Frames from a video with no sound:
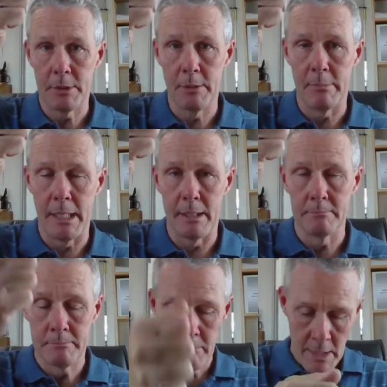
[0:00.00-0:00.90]
the
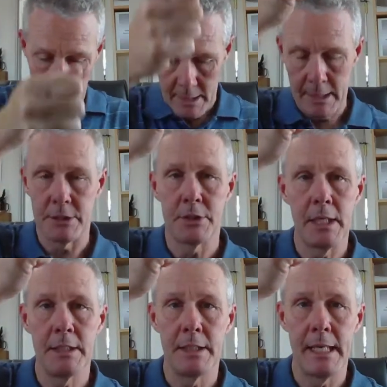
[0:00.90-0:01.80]
bottom,
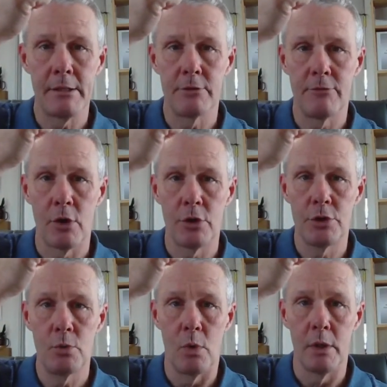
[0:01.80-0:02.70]
extend it down as far as
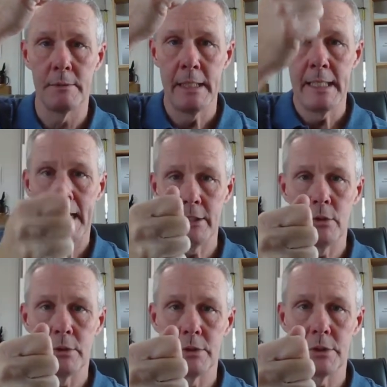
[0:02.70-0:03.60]
you want, and you
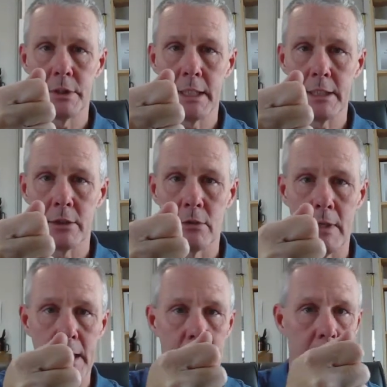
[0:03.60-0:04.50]
can stick it in the
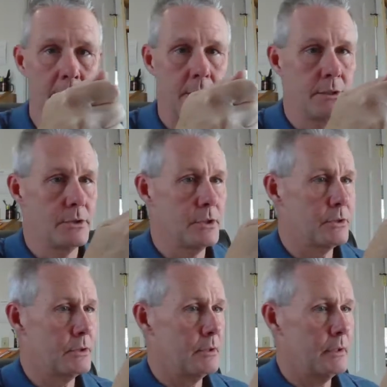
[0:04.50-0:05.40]
ground and then
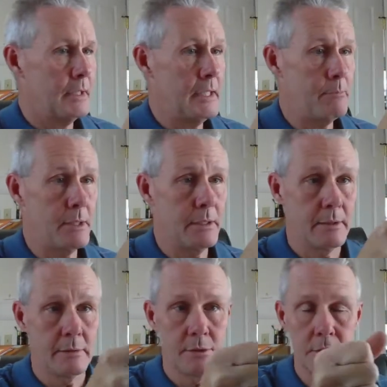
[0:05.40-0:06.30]
just keep it
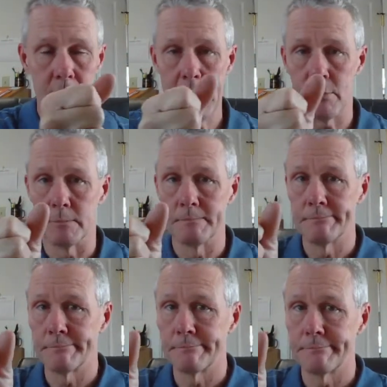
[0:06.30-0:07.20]
stable.
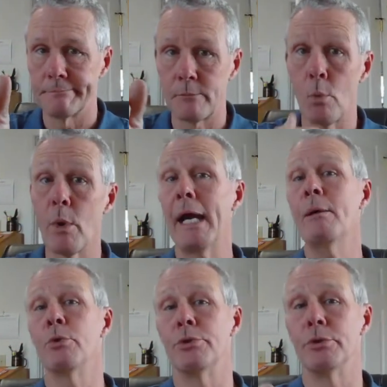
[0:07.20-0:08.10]
What I
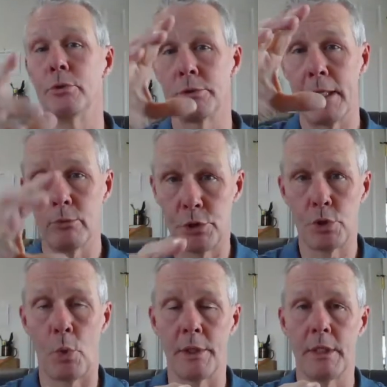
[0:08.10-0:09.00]
would do is I would
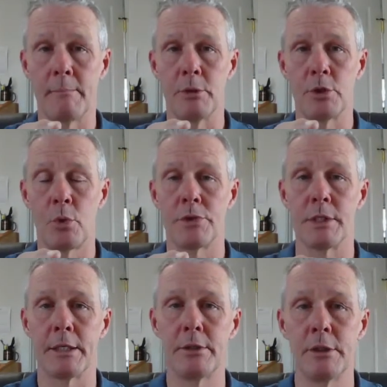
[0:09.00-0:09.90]
shorten it up as short as
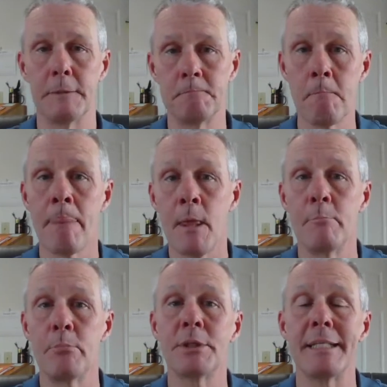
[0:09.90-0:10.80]
I could,
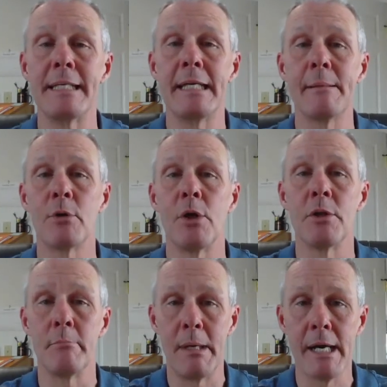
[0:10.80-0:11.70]
put the camera on
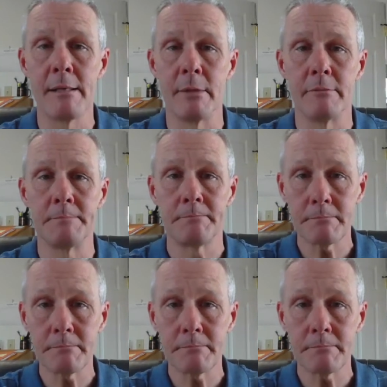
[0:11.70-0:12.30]
the bottom of it,